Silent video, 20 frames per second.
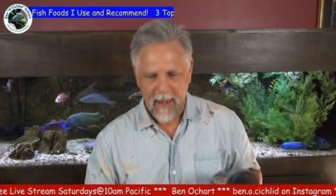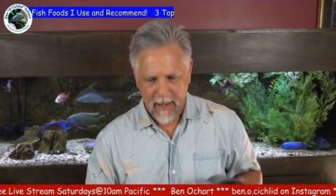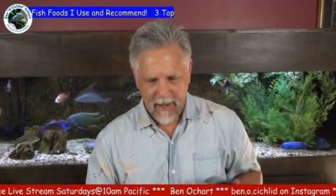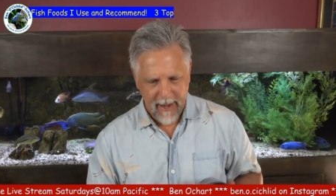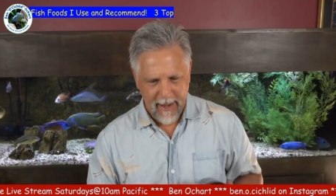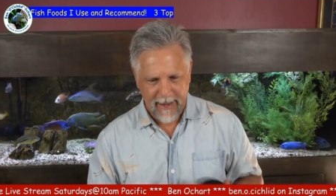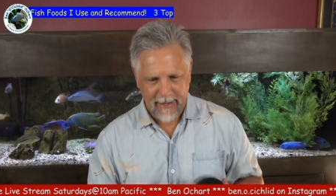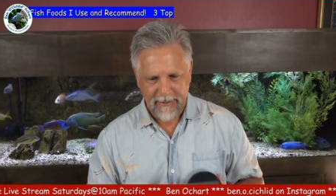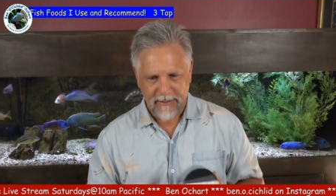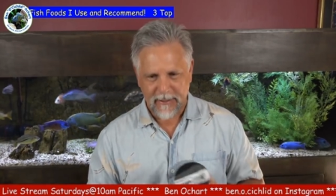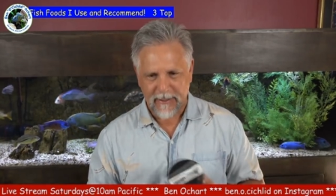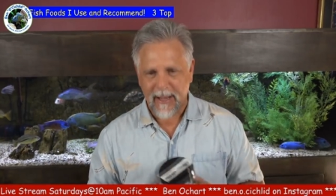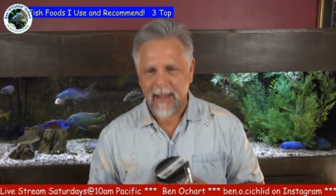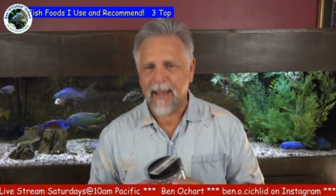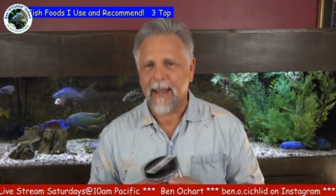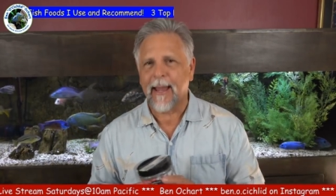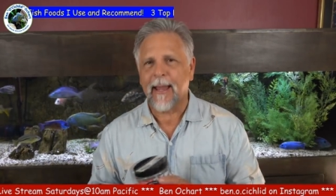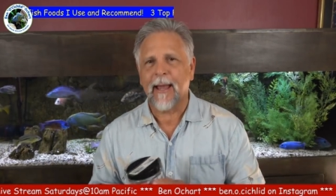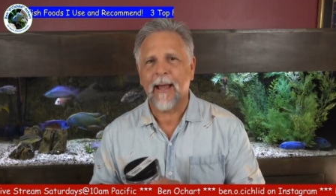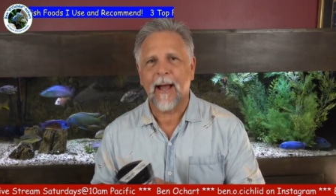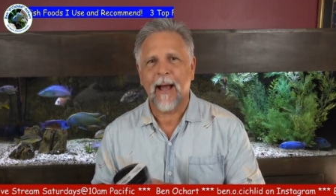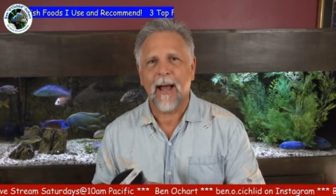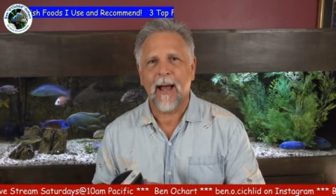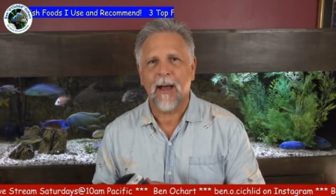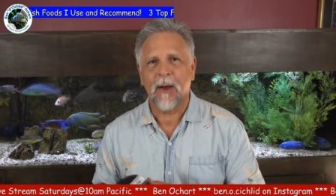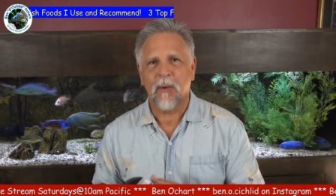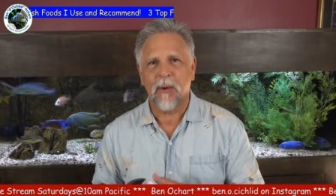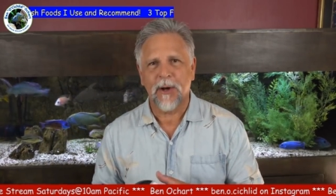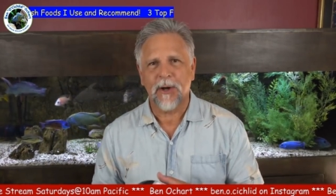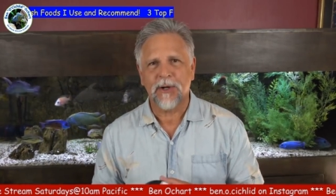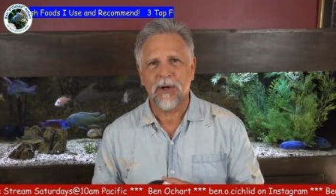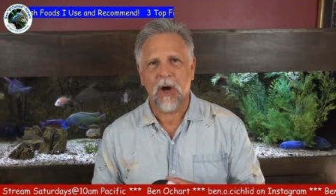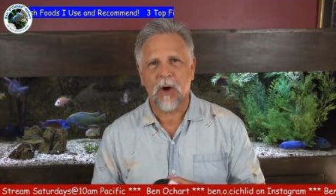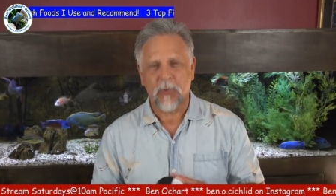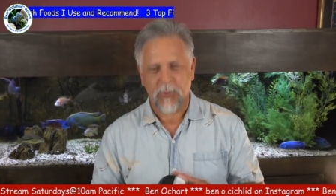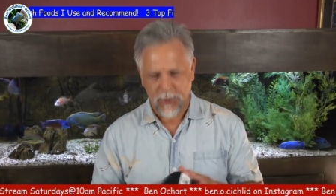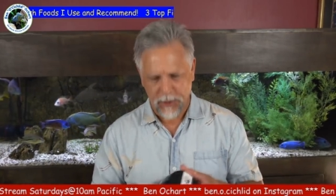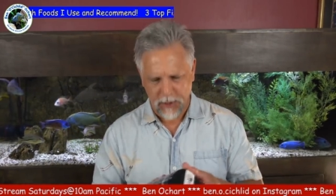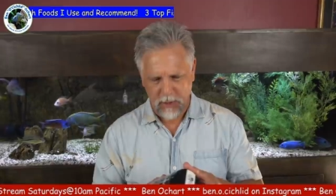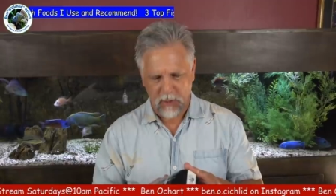And today I want to talk
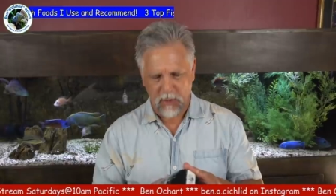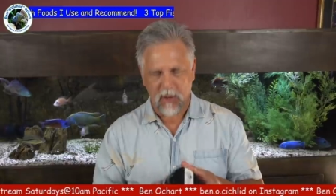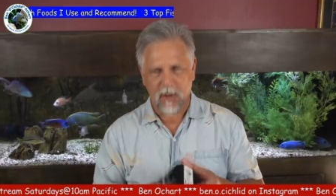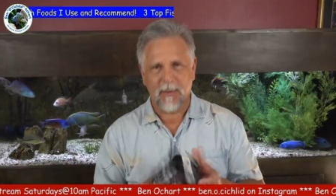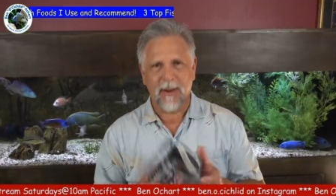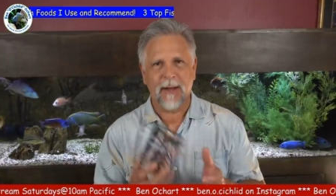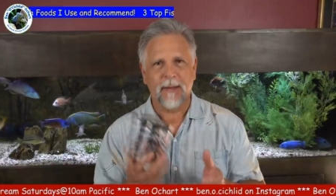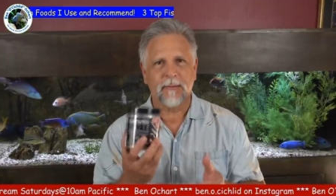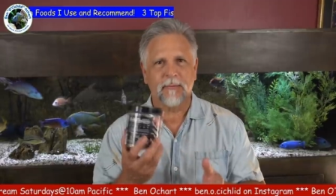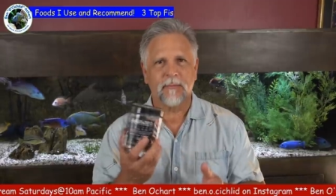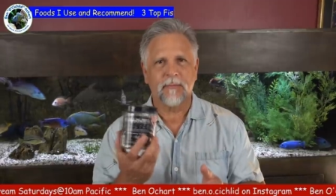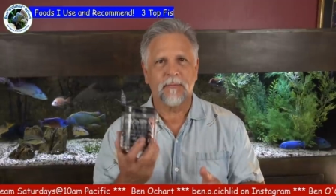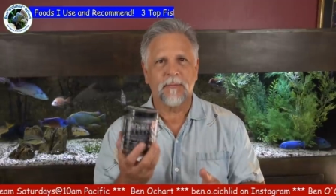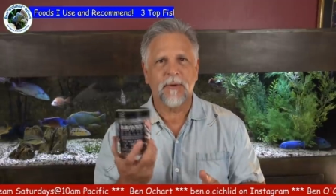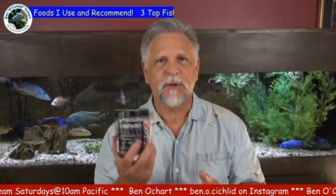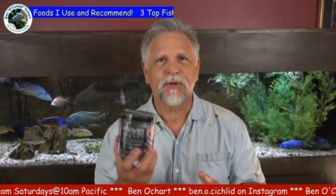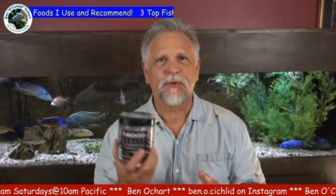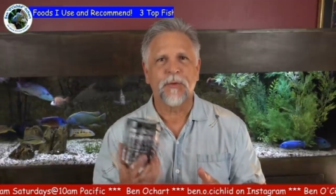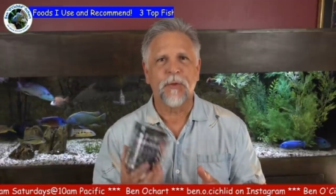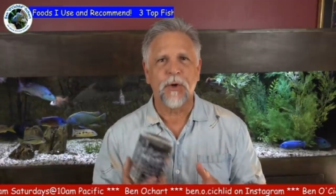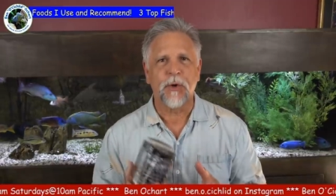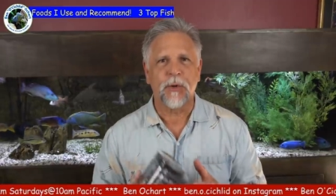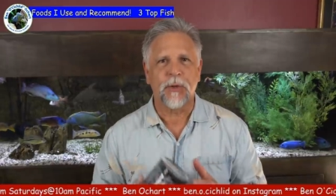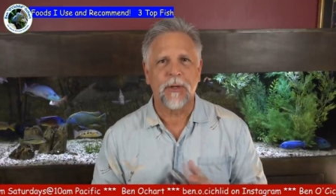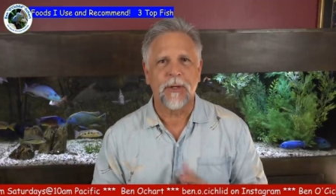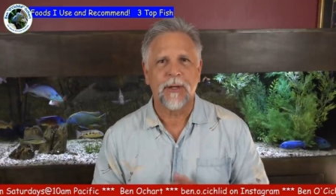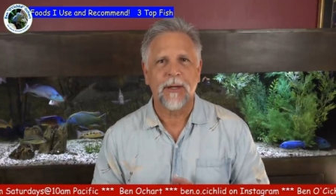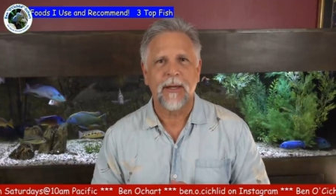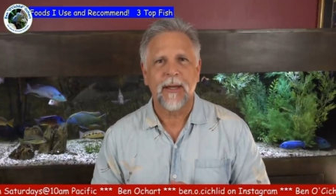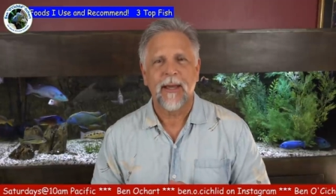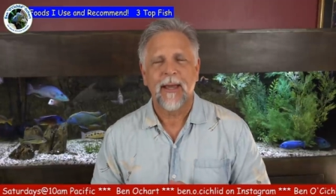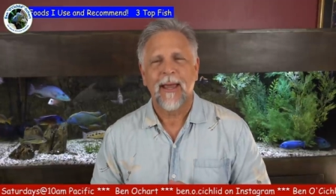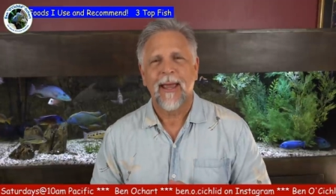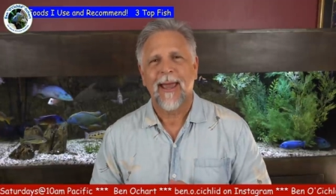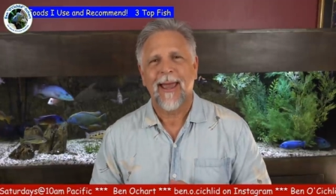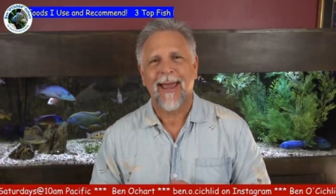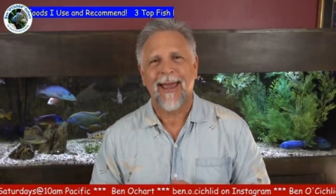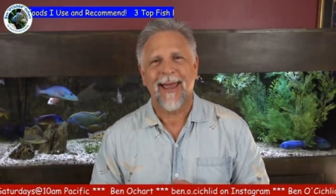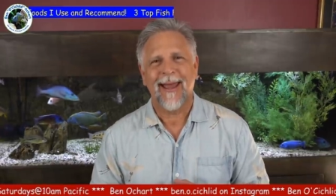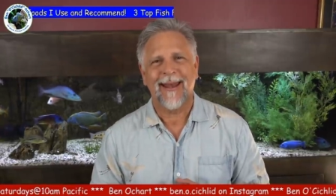with you about fish food
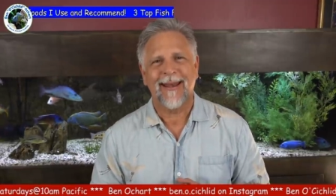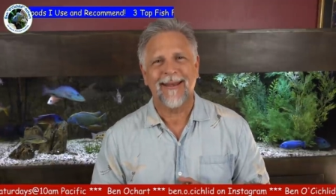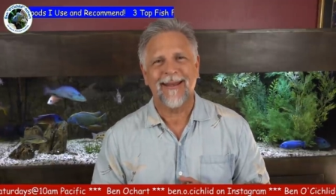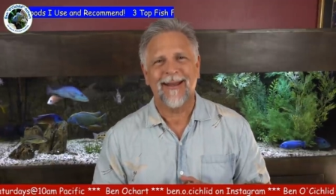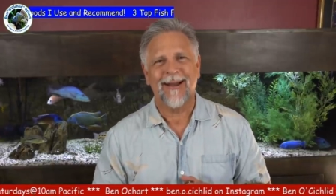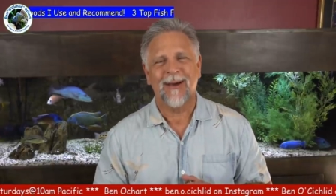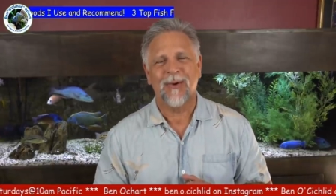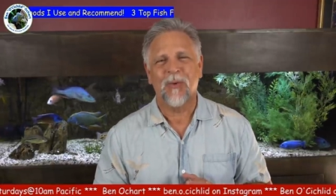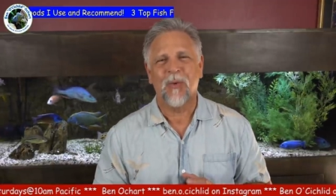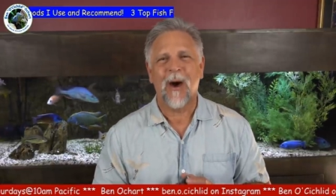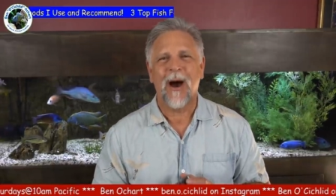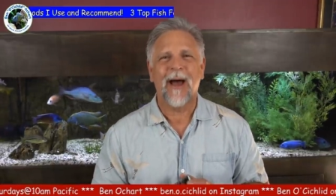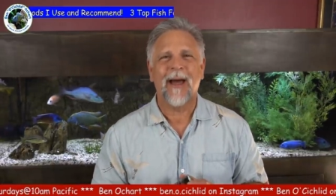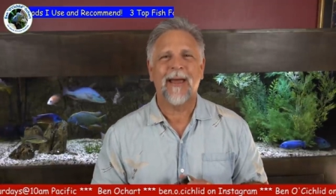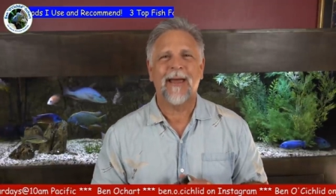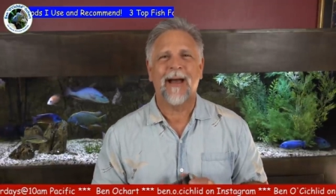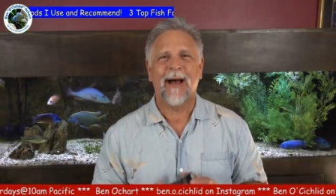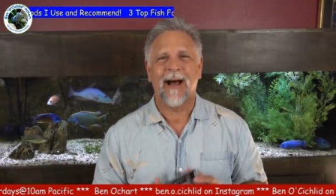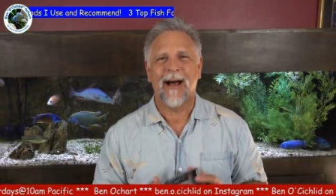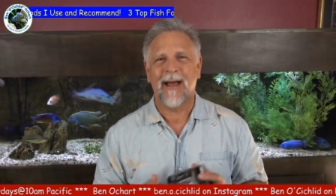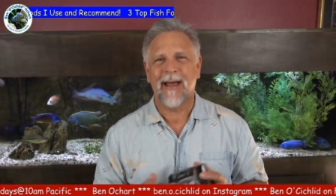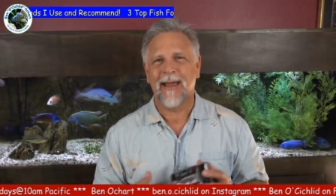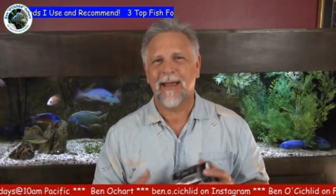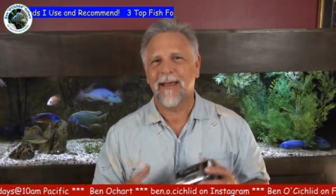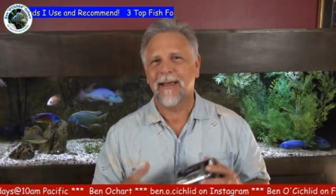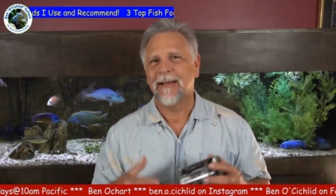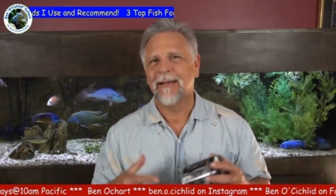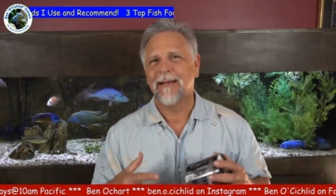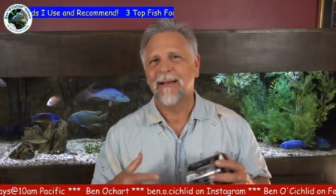and uh, why I,